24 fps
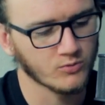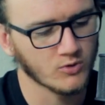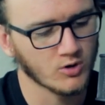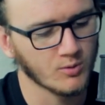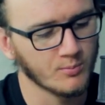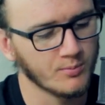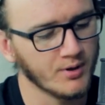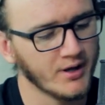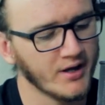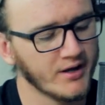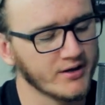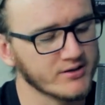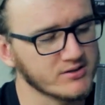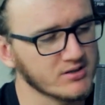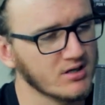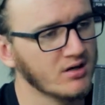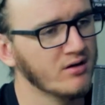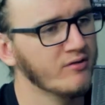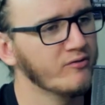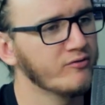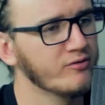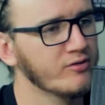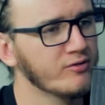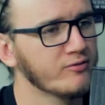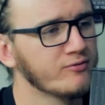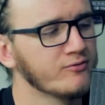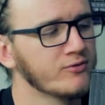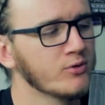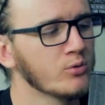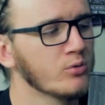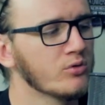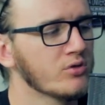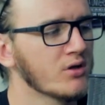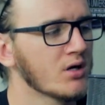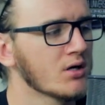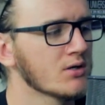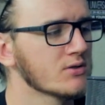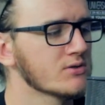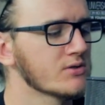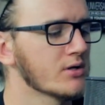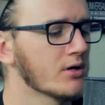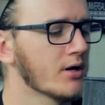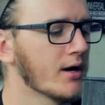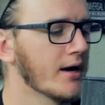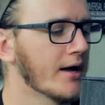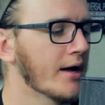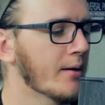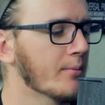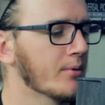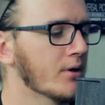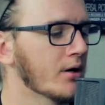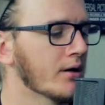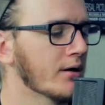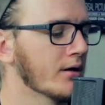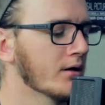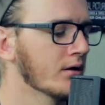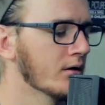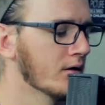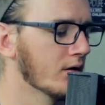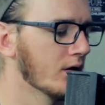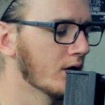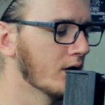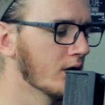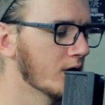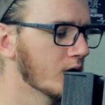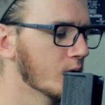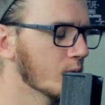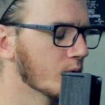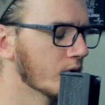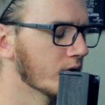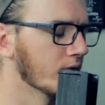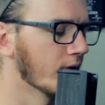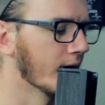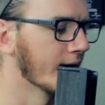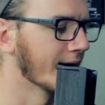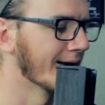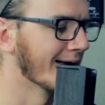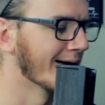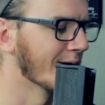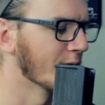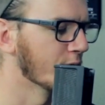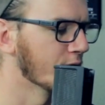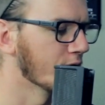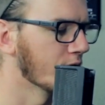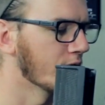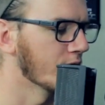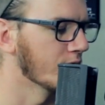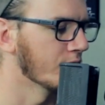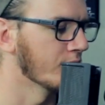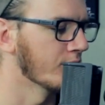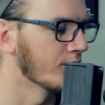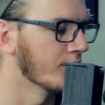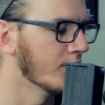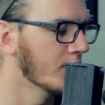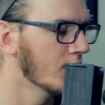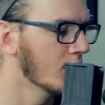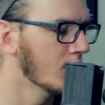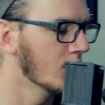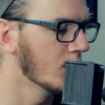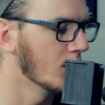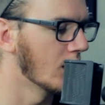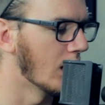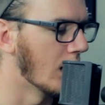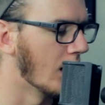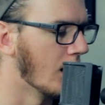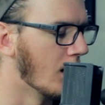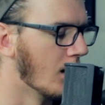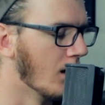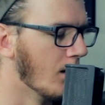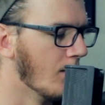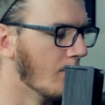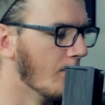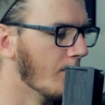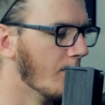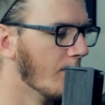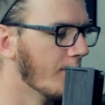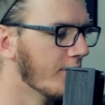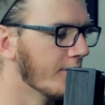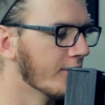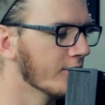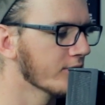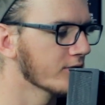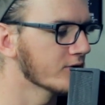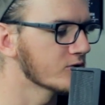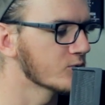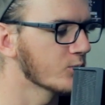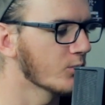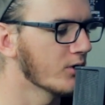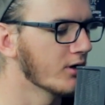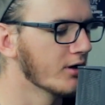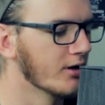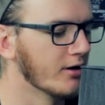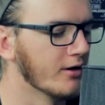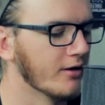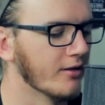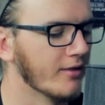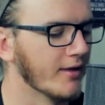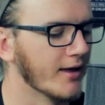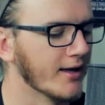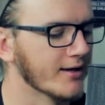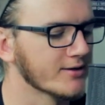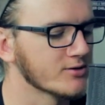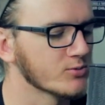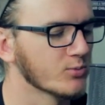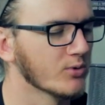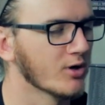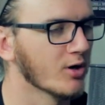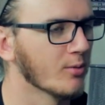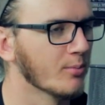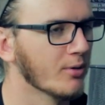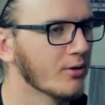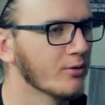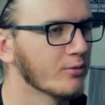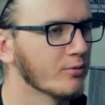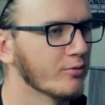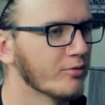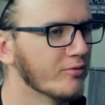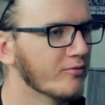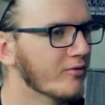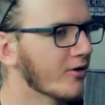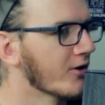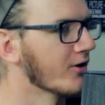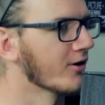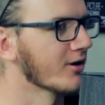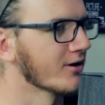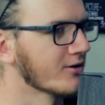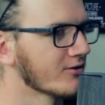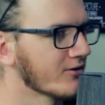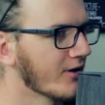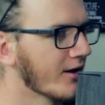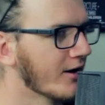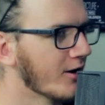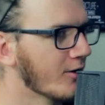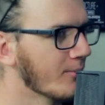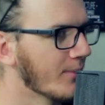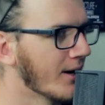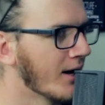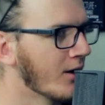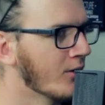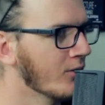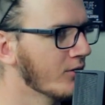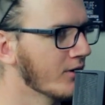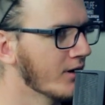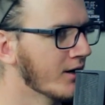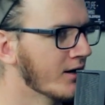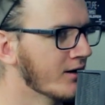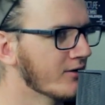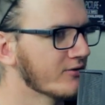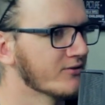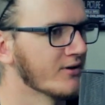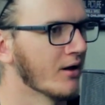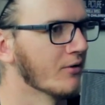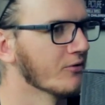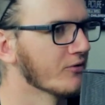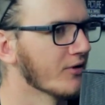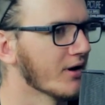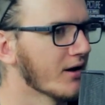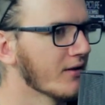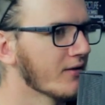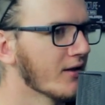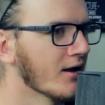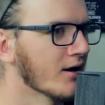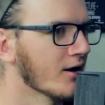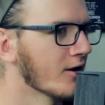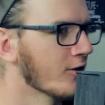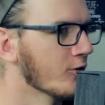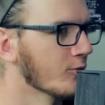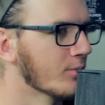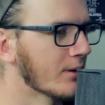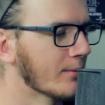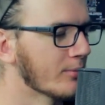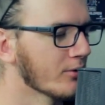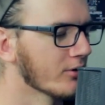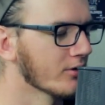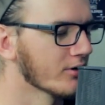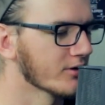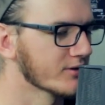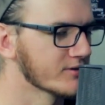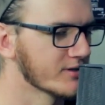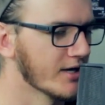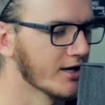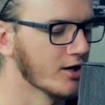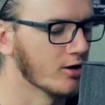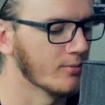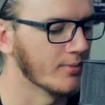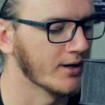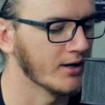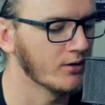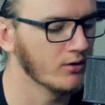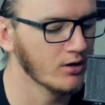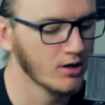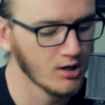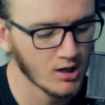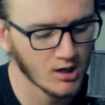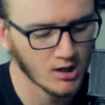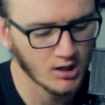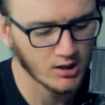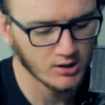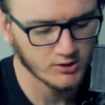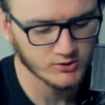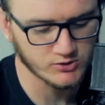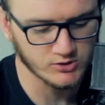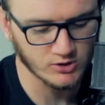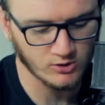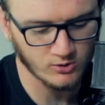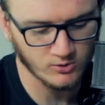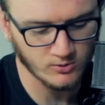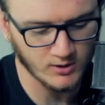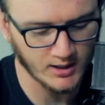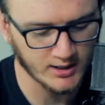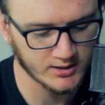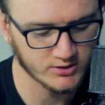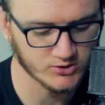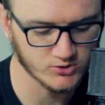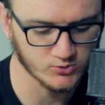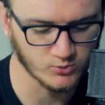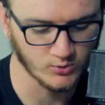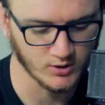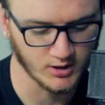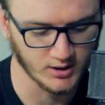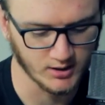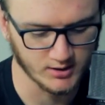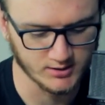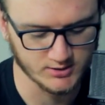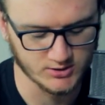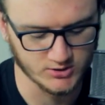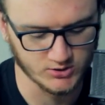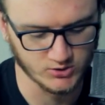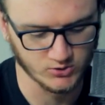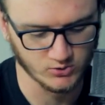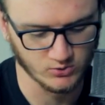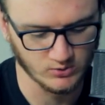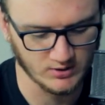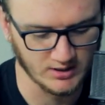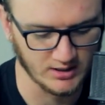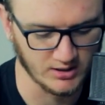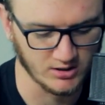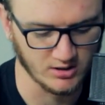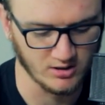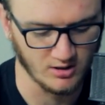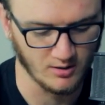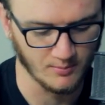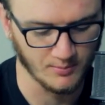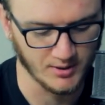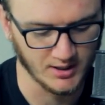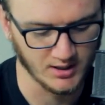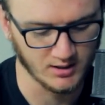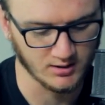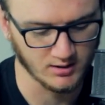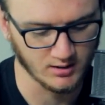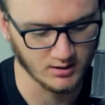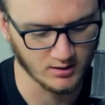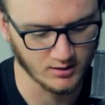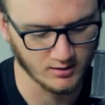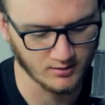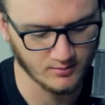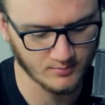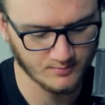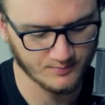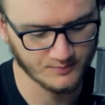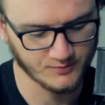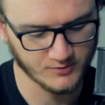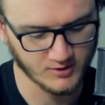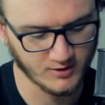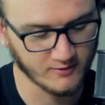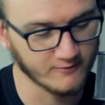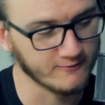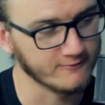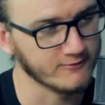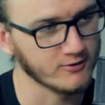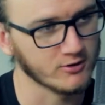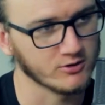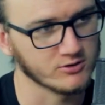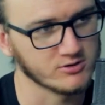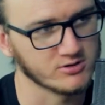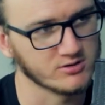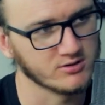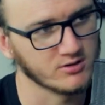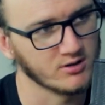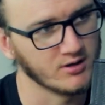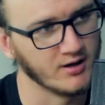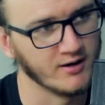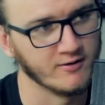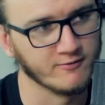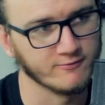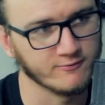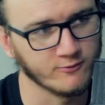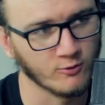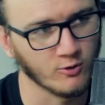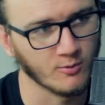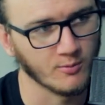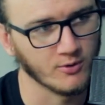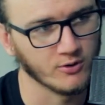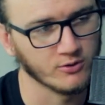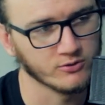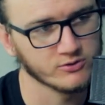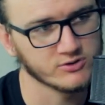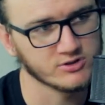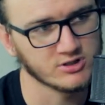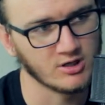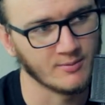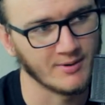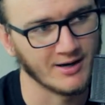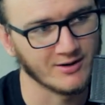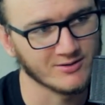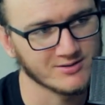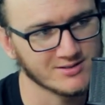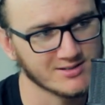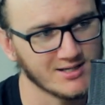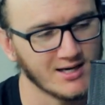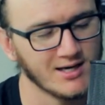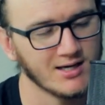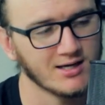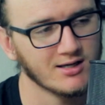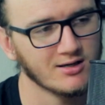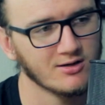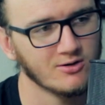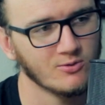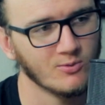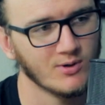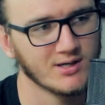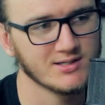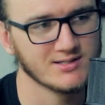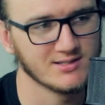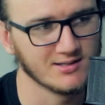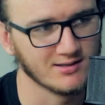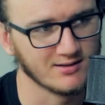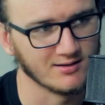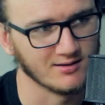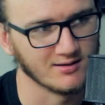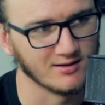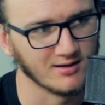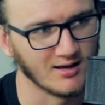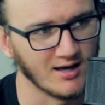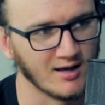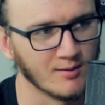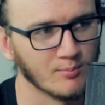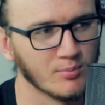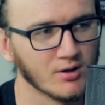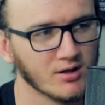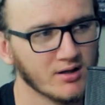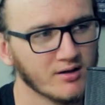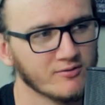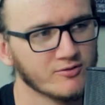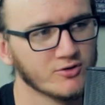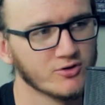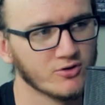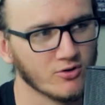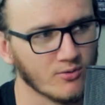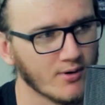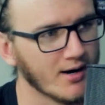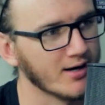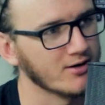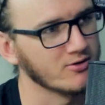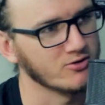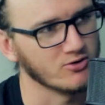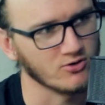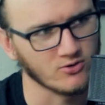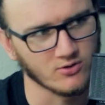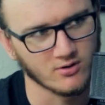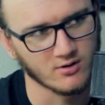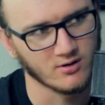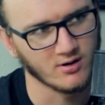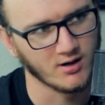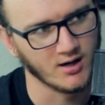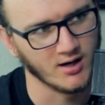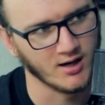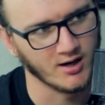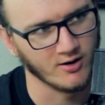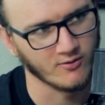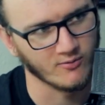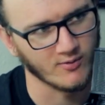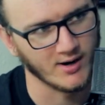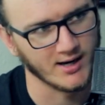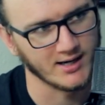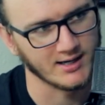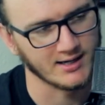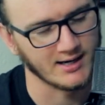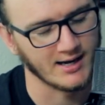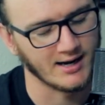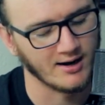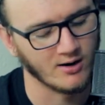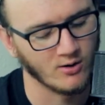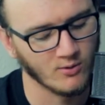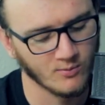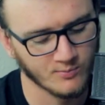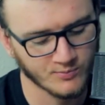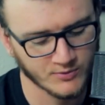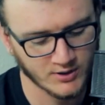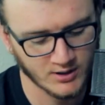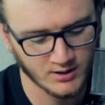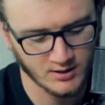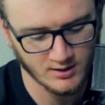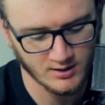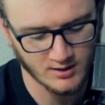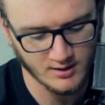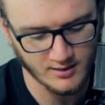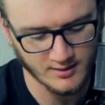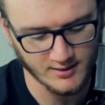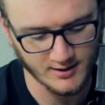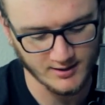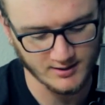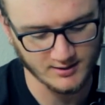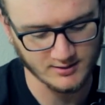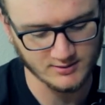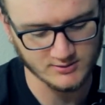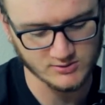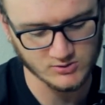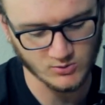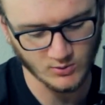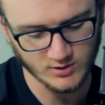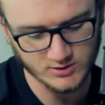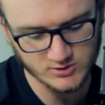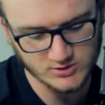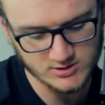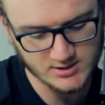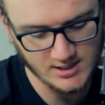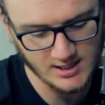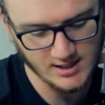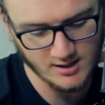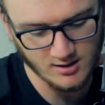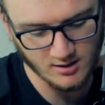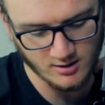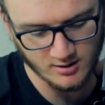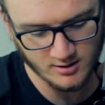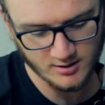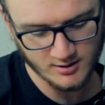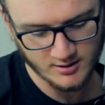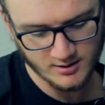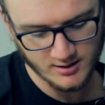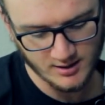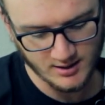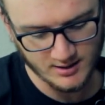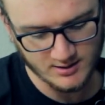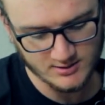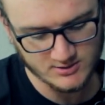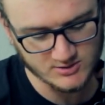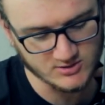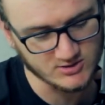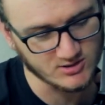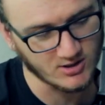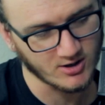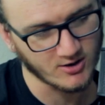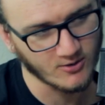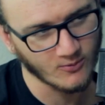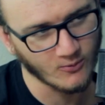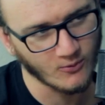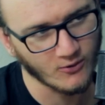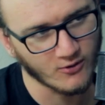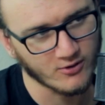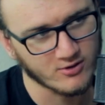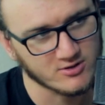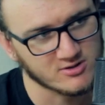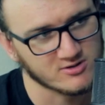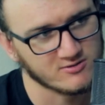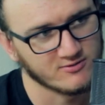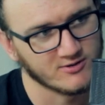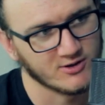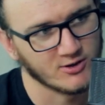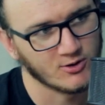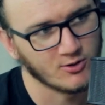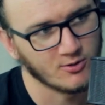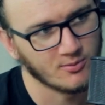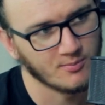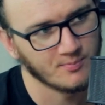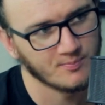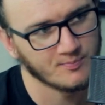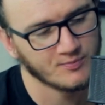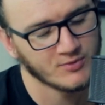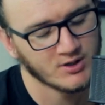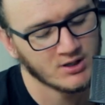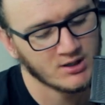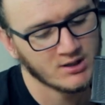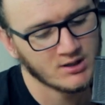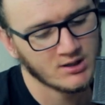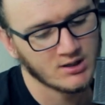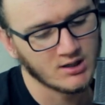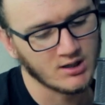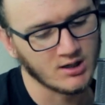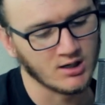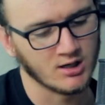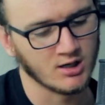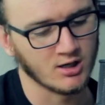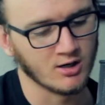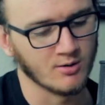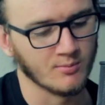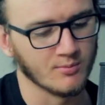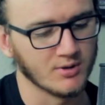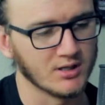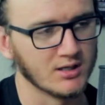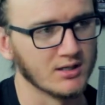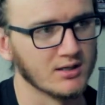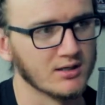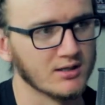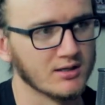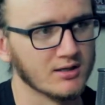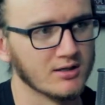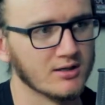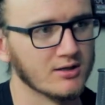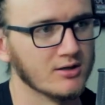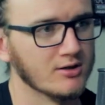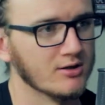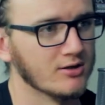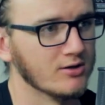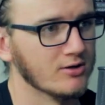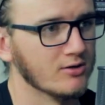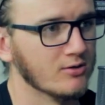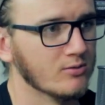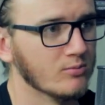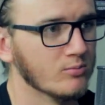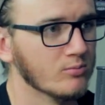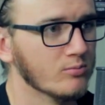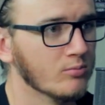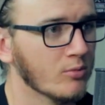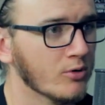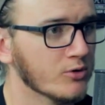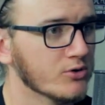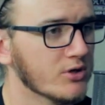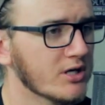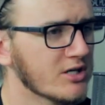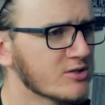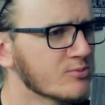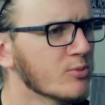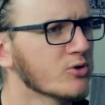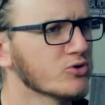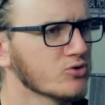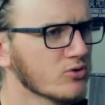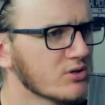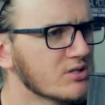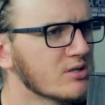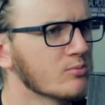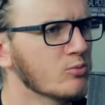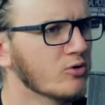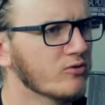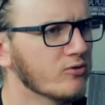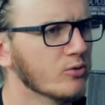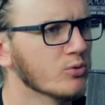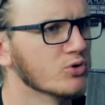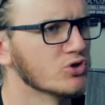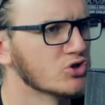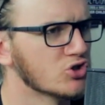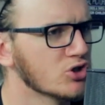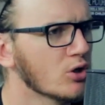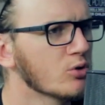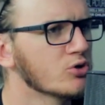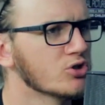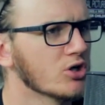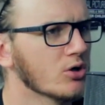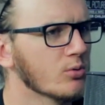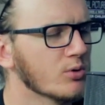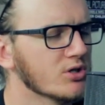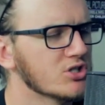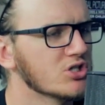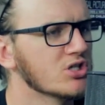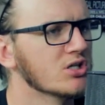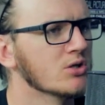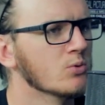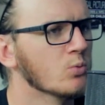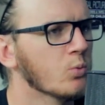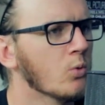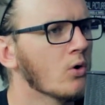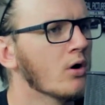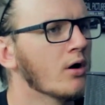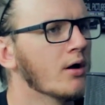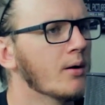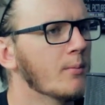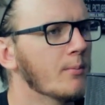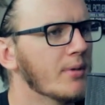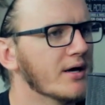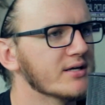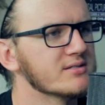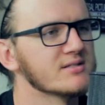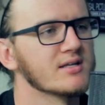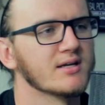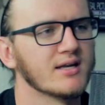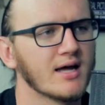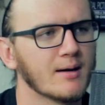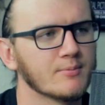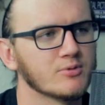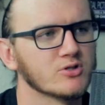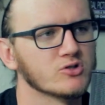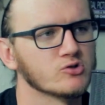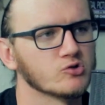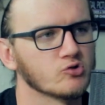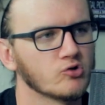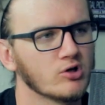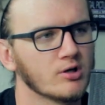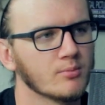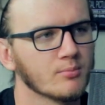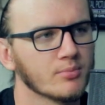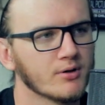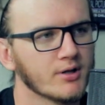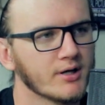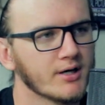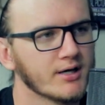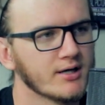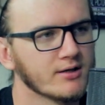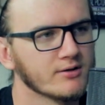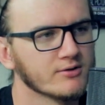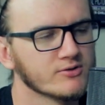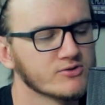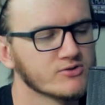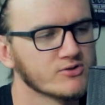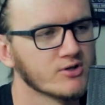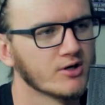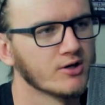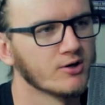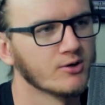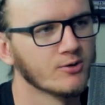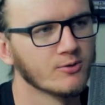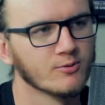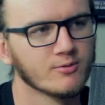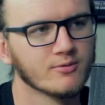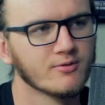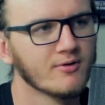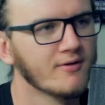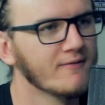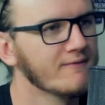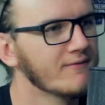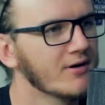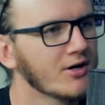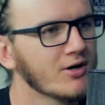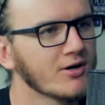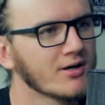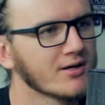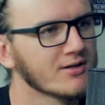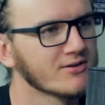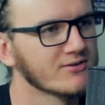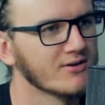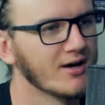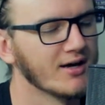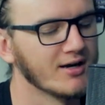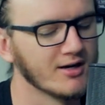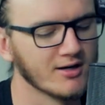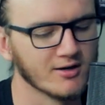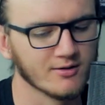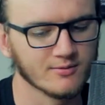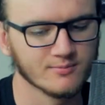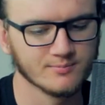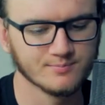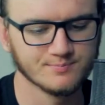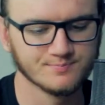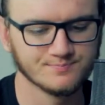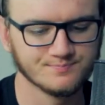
But of the few things that are happening in Hollywood right now, Dalton, there is one that we are both very excited about, and it sounds like a lot of other people are excited about. So I just wanted to get your opinion, first and foremost, about Taika Waititi, a beloved director right now, that is going to take on a Star Wars film. His most recent movie was JoJo, which he won Best Adapted Screenplay. So very exciting.